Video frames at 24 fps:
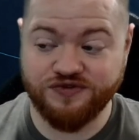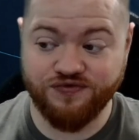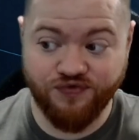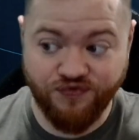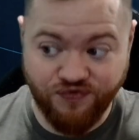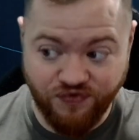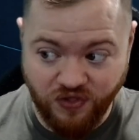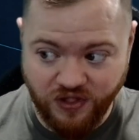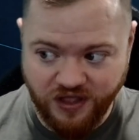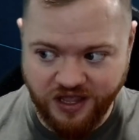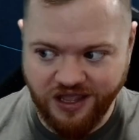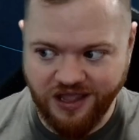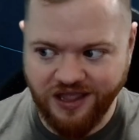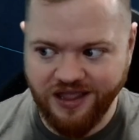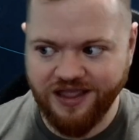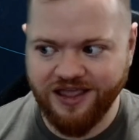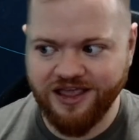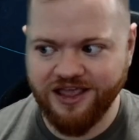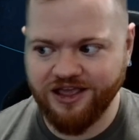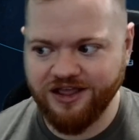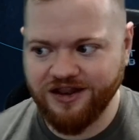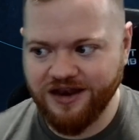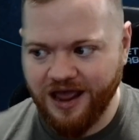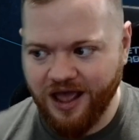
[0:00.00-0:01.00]
fleeing,
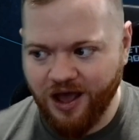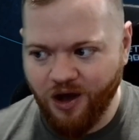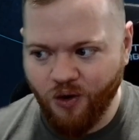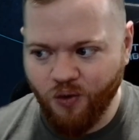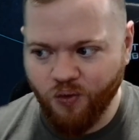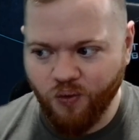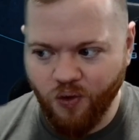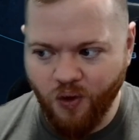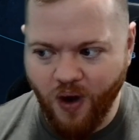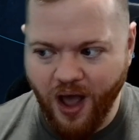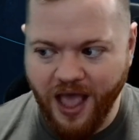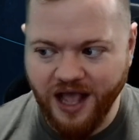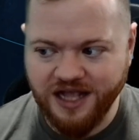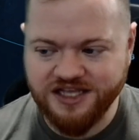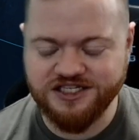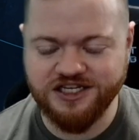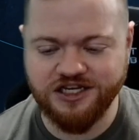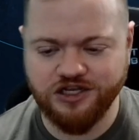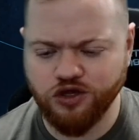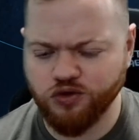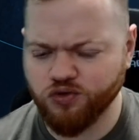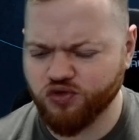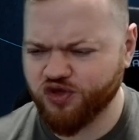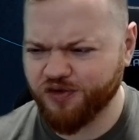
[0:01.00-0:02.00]
he now will
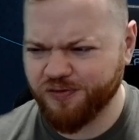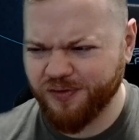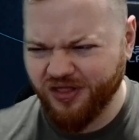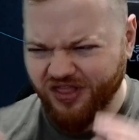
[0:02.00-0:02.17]
execute them.